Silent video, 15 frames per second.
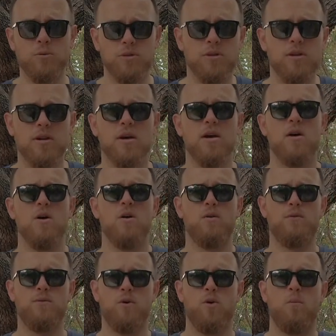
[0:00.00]
Hilton
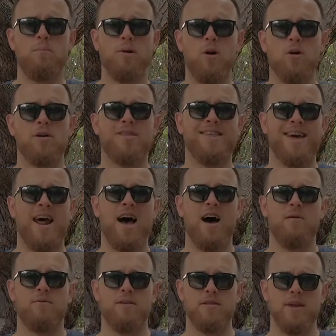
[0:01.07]
for blocks that
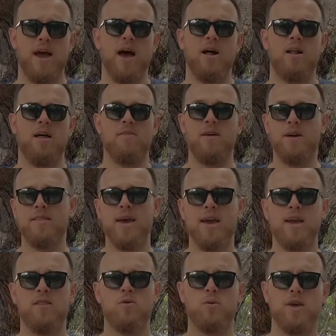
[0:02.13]
are for sale, and then I
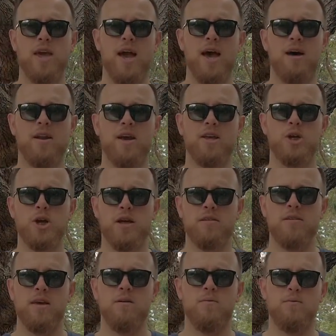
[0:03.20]
take into account
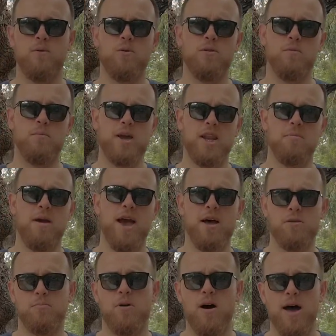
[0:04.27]
adjusting it for the median
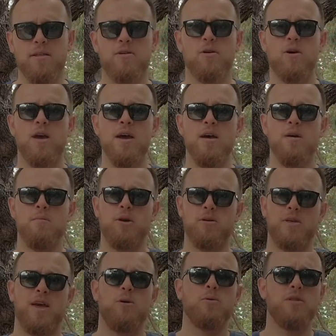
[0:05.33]
house price. So
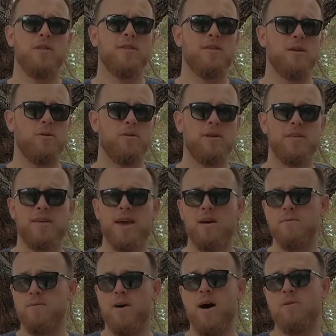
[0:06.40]
because Hilton sells at say a
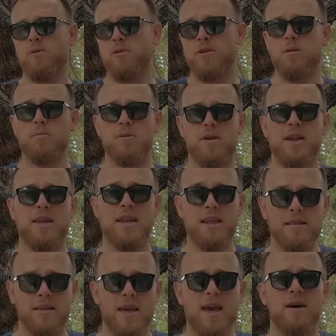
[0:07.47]
5 or 6%
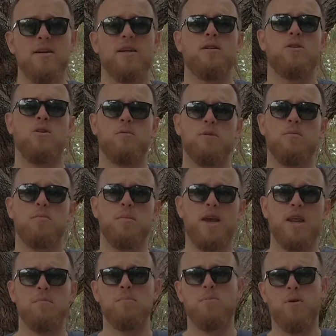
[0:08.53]
discount in terms of
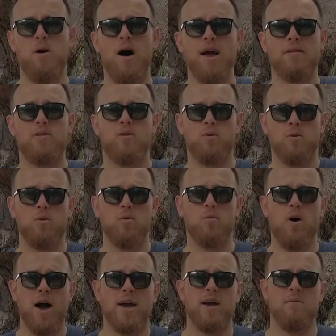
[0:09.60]
median price to
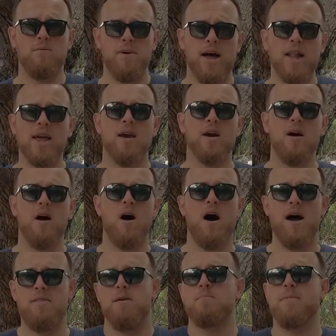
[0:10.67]
White Gum Valley,
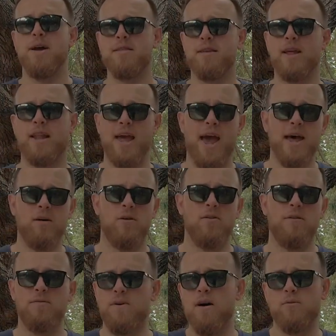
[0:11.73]
I then basically add
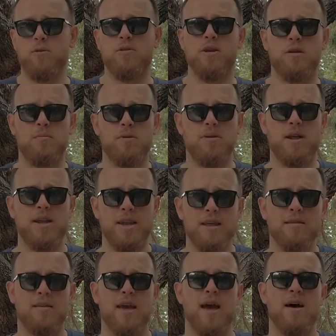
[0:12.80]
on the 5 or 6%
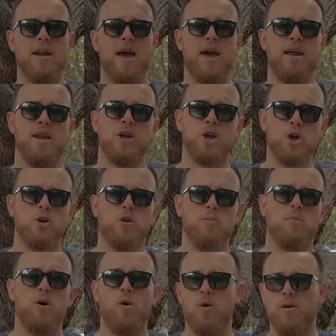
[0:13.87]
discount and
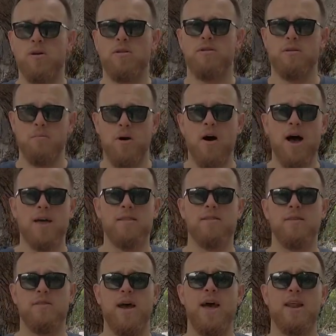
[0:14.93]
assume or surmise
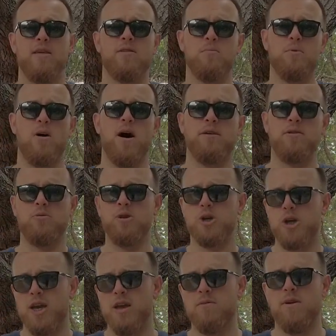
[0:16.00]
that that is the price it would
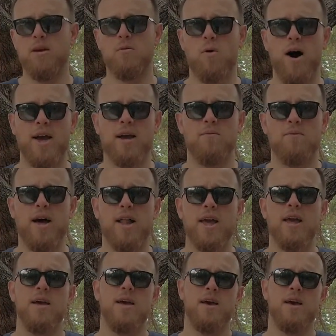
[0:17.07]
achieve in White Gum Valley.